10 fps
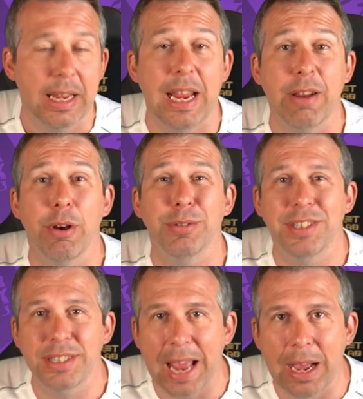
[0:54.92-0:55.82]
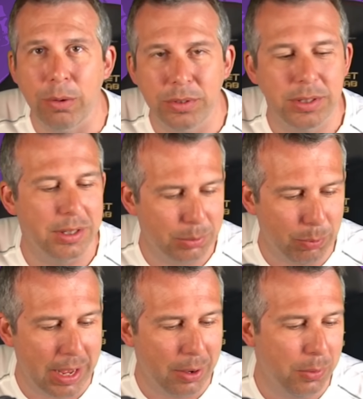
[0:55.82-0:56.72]
hero sounds as
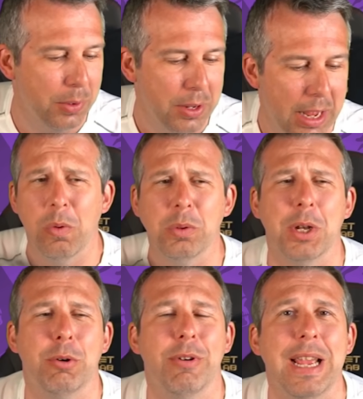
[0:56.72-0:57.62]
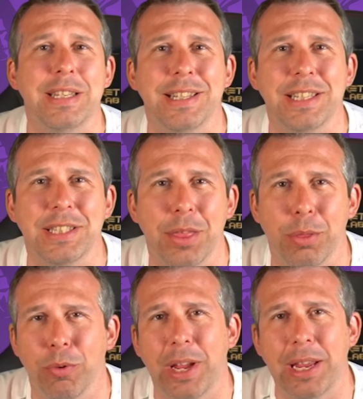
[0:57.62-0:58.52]
well. We've also created this
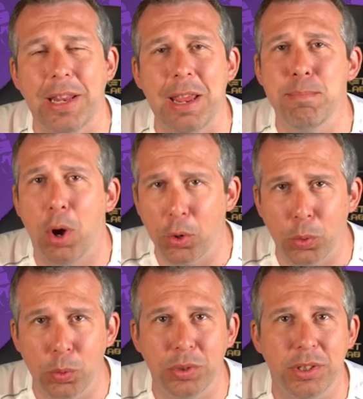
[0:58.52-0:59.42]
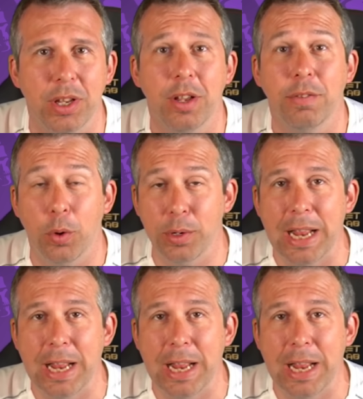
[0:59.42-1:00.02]
3D models for